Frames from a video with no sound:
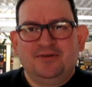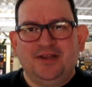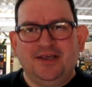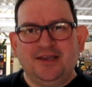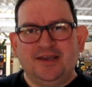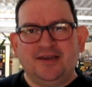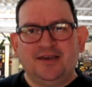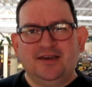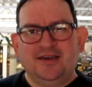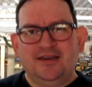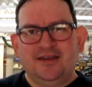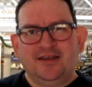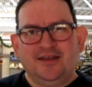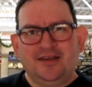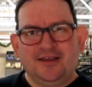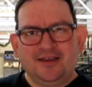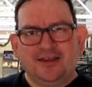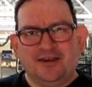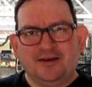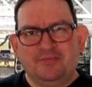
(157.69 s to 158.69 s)
link
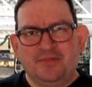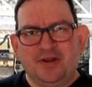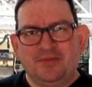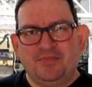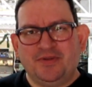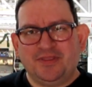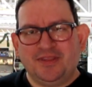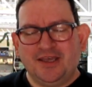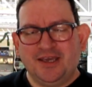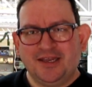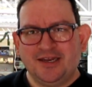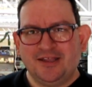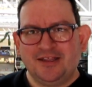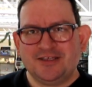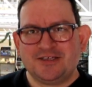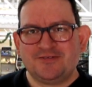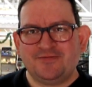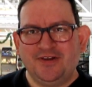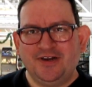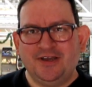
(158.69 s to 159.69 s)
coming up at the end of
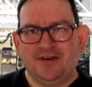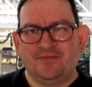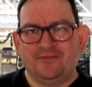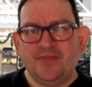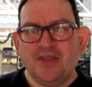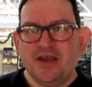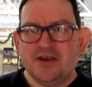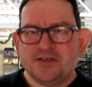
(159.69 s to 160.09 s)
this video.